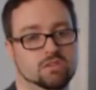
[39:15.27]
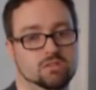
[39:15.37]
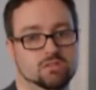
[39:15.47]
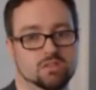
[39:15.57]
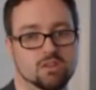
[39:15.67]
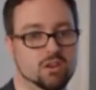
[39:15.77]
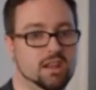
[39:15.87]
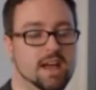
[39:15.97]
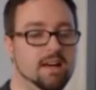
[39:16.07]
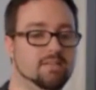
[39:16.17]
so you only
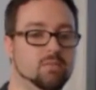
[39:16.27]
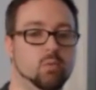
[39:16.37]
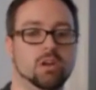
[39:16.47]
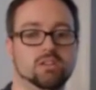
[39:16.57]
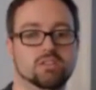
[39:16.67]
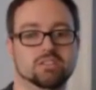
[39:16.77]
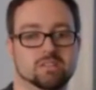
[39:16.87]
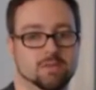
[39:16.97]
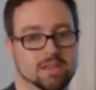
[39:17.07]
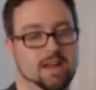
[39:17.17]
have one user,
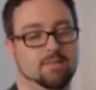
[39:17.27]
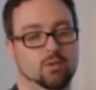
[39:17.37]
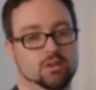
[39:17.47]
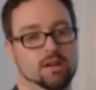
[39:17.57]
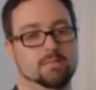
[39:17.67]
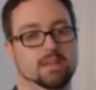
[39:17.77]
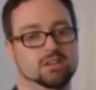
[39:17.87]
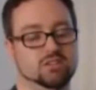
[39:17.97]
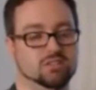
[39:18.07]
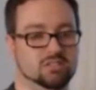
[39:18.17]
but you have all your
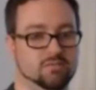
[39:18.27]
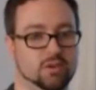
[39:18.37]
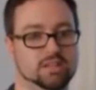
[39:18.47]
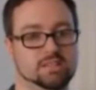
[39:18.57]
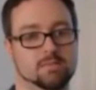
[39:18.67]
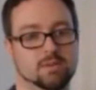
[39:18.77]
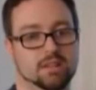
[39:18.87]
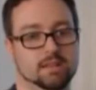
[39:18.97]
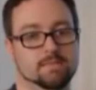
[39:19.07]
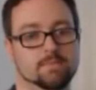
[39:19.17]
applications combined
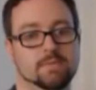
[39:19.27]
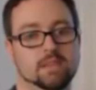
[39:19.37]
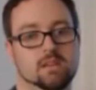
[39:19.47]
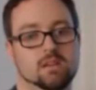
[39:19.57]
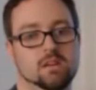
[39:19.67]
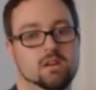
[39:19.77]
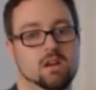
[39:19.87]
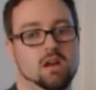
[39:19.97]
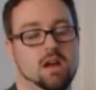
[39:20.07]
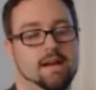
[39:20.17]
separately.
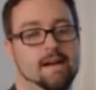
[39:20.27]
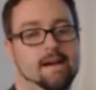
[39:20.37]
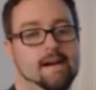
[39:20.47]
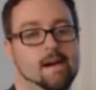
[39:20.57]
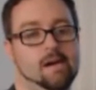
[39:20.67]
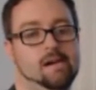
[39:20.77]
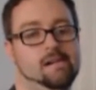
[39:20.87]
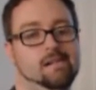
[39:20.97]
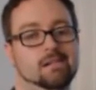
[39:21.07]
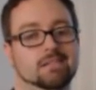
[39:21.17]

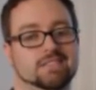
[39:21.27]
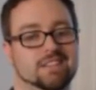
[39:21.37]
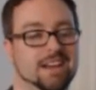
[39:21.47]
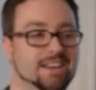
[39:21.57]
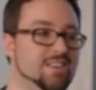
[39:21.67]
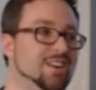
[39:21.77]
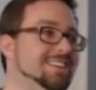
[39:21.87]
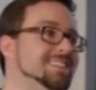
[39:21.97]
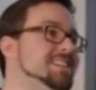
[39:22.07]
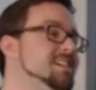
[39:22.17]
Side note,
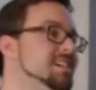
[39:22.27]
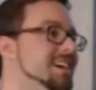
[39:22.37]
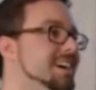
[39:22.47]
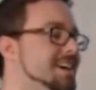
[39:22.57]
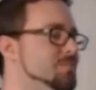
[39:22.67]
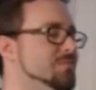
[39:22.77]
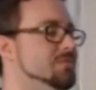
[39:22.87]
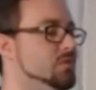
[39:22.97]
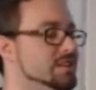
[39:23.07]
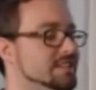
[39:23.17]

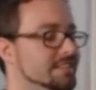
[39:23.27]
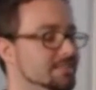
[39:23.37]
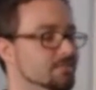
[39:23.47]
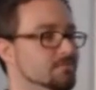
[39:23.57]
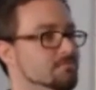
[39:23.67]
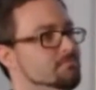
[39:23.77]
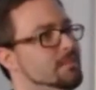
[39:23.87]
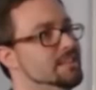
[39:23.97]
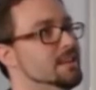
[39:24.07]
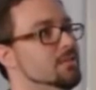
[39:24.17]

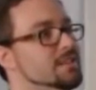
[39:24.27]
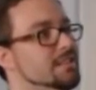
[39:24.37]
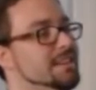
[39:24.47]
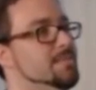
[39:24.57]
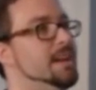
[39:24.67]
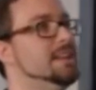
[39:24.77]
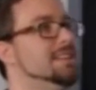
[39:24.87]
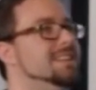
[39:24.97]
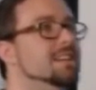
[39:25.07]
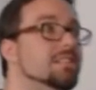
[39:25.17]
recently, about a
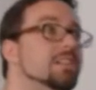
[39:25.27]
year